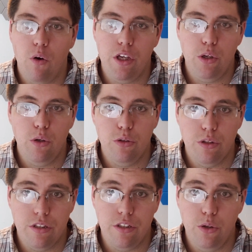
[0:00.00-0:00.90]
only
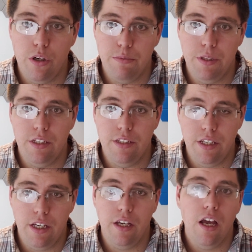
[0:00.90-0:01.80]
uses
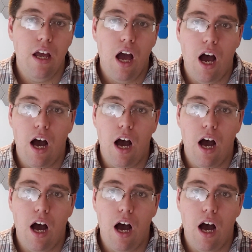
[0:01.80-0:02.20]
USB-C